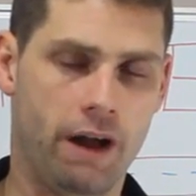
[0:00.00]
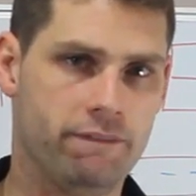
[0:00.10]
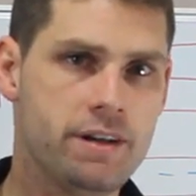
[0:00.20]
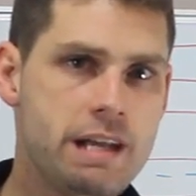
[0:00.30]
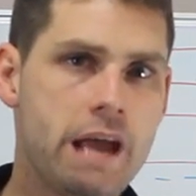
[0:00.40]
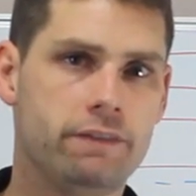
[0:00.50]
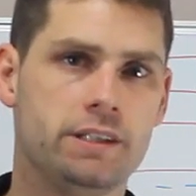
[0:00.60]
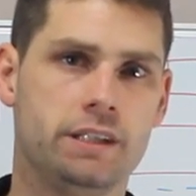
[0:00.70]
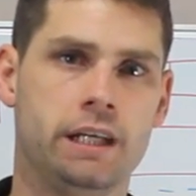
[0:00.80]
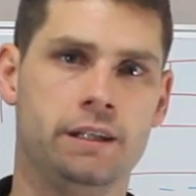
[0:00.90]
I've never
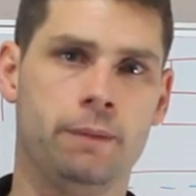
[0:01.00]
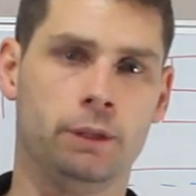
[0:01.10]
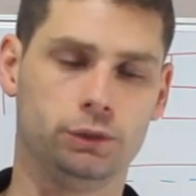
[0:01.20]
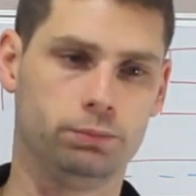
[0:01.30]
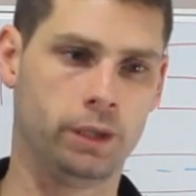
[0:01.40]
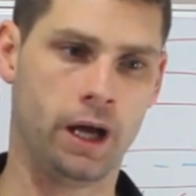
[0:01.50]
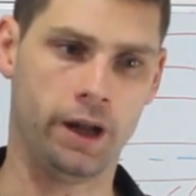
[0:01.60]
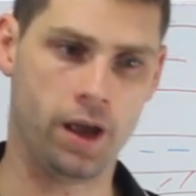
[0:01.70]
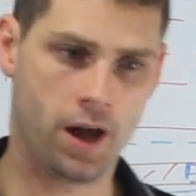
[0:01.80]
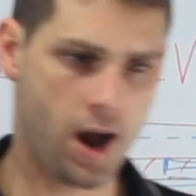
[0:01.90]
seen that much
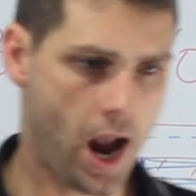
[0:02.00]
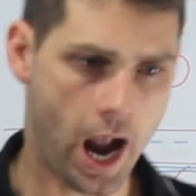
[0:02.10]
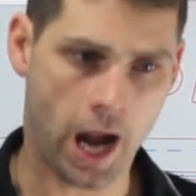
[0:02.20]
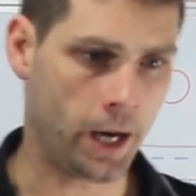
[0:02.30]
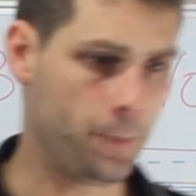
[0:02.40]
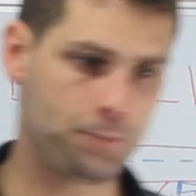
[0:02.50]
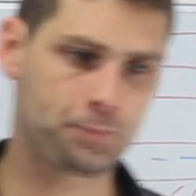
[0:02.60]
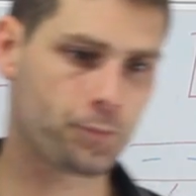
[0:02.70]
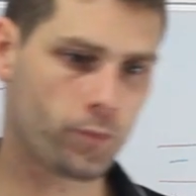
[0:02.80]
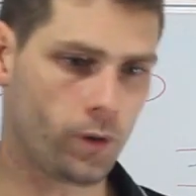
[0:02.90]
blood, and
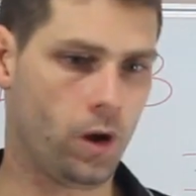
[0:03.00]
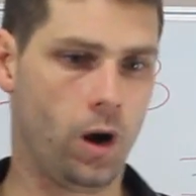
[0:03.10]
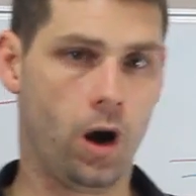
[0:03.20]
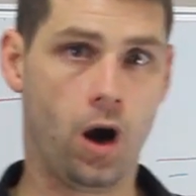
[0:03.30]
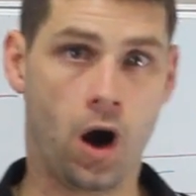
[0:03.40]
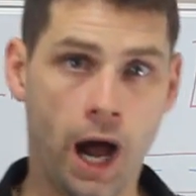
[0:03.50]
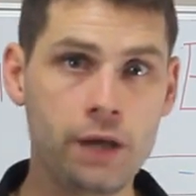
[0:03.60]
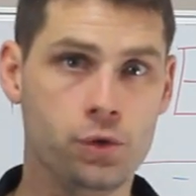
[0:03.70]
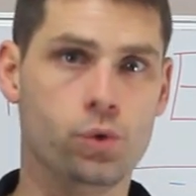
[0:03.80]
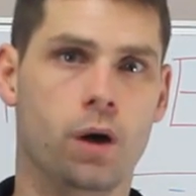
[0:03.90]
I
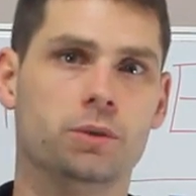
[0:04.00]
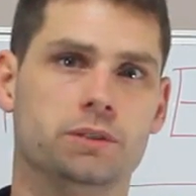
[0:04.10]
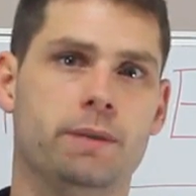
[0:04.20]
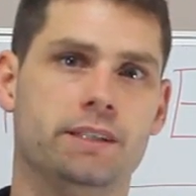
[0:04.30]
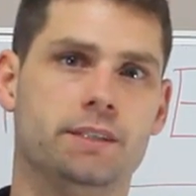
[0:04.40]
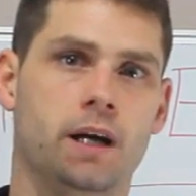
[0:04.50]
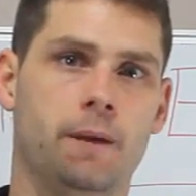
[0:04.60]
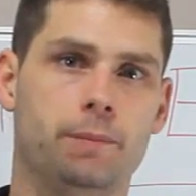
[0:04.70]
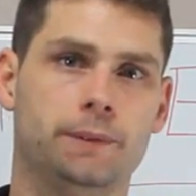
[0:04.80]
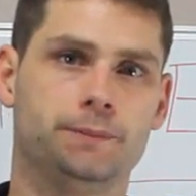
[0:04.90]
knew I was messed up.